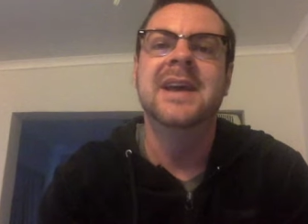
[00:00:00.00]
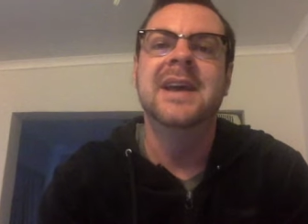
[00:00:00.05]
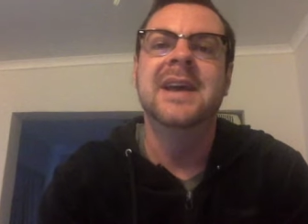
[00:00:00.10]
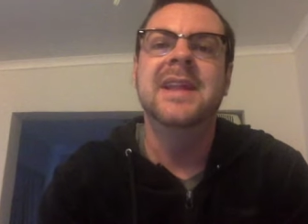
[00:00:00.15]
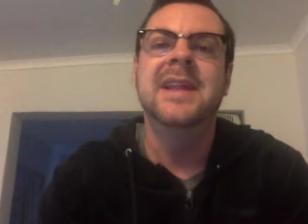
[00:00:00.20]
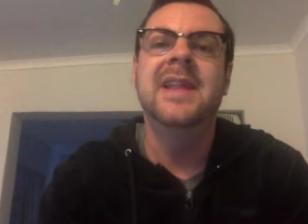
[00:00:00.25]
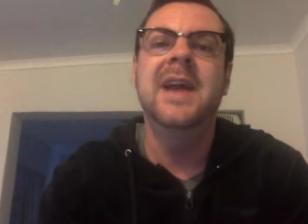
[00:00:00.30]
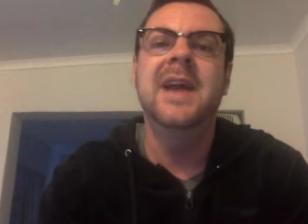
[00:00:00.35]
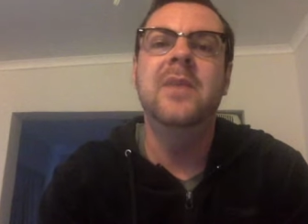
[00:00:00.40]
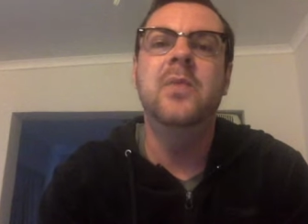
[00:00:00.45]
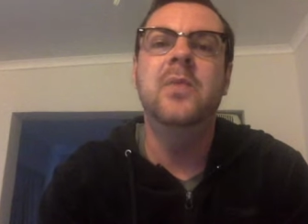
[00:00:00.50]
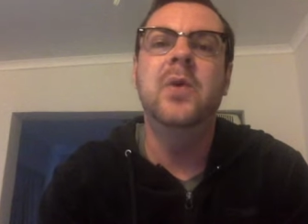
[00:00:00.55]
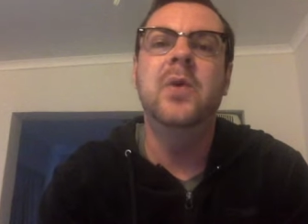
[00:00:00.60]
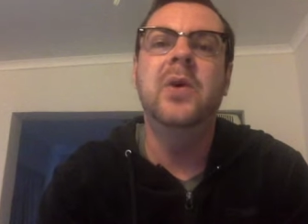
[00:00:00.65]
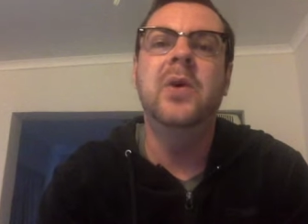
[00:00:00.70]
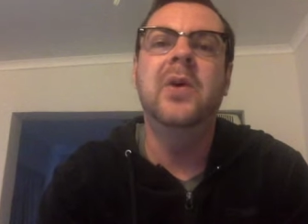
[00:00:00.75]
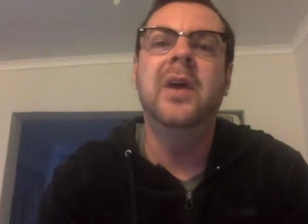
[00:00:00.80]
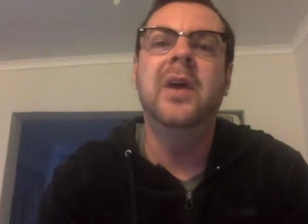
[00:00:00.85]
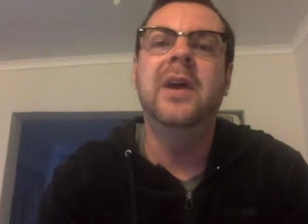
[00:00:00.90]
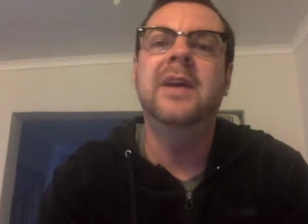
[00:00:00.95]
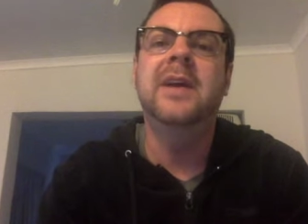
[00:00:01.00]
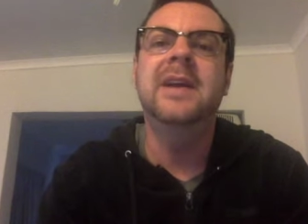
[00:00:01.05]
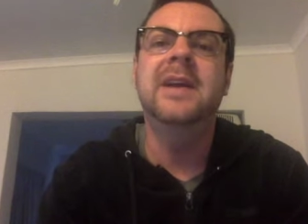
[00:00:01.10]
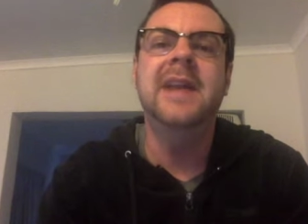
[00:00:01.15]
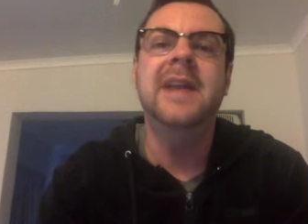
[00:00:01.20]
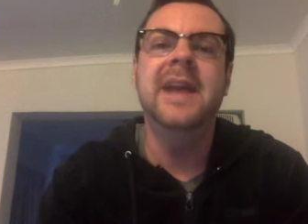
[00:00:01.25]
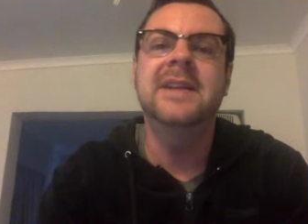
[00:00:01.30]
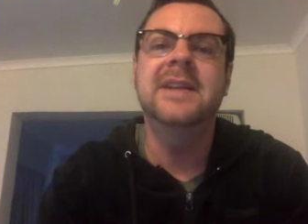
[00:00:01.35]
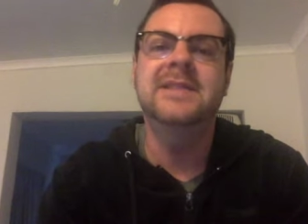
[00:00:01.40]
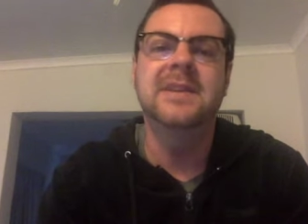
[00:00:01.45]
They were a
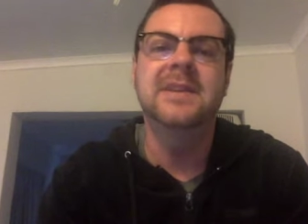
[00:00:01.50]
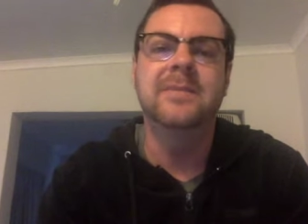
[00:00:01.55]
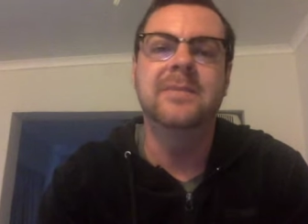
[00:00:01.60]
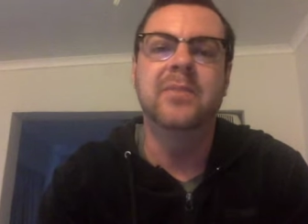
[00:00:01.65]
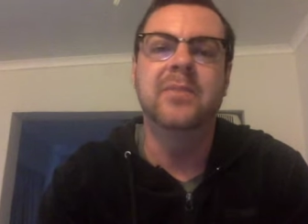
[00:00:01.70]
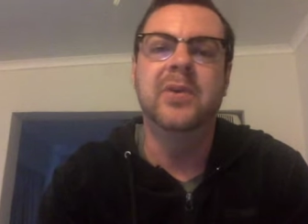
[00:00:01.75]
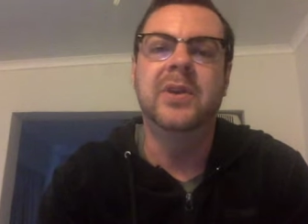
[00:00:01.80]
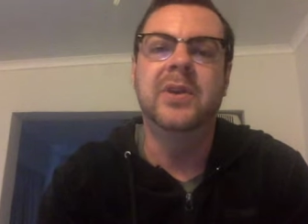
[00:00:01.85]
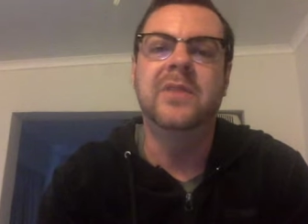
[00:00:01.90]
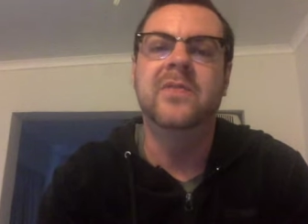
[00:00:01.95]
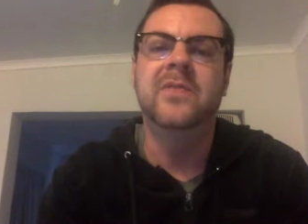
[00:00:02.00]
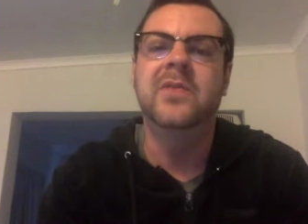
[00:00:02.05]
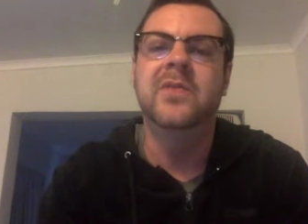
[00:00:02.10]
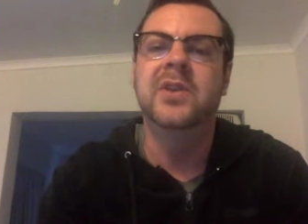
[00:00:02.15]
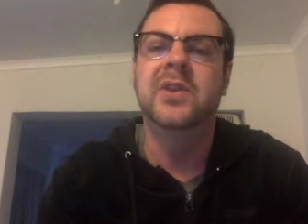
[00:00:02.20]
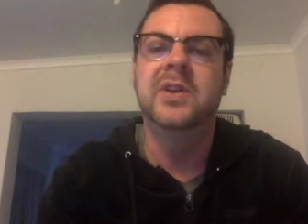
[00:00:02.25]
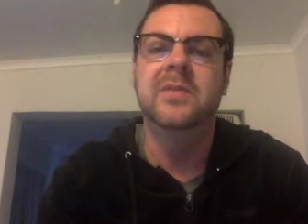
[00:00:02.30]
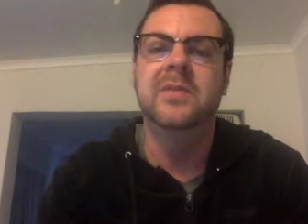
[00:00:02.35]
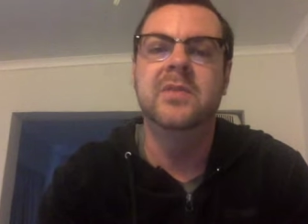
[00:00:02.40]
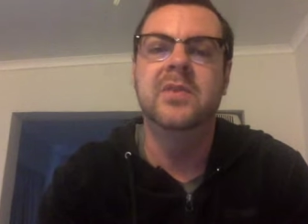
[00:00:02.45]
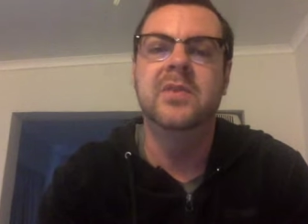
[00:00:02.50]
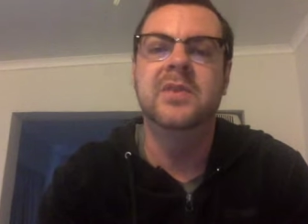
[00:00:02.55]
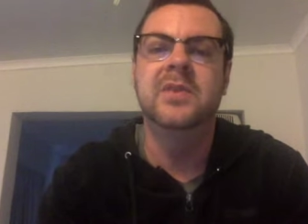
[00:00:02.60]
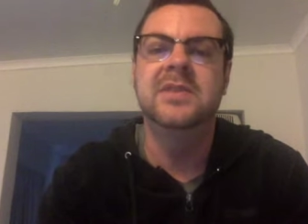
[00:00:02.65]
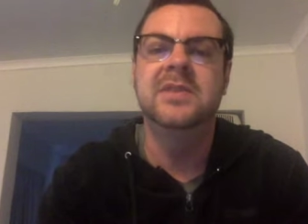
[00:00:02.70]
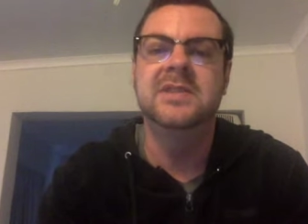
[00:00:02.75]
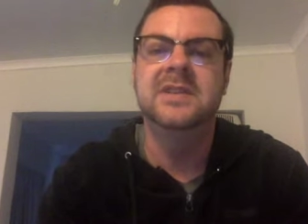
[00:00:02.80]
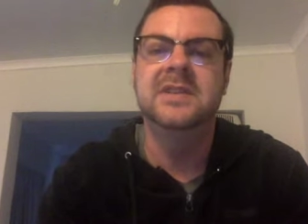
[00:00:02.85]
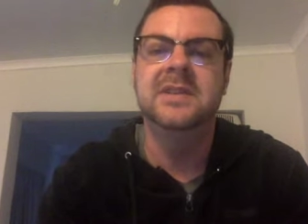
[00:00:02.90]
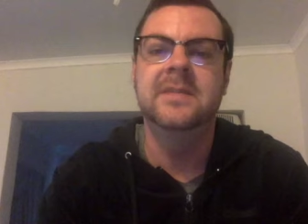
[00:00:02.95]
connecting point for the
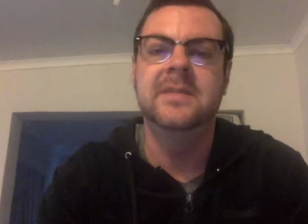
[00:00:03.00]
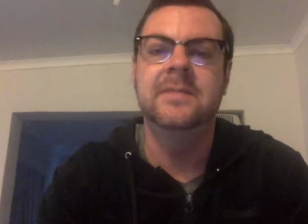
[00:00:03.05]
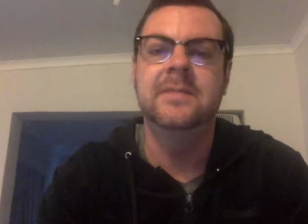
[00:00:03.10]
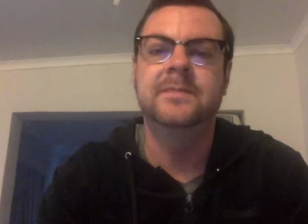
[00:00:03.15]
community.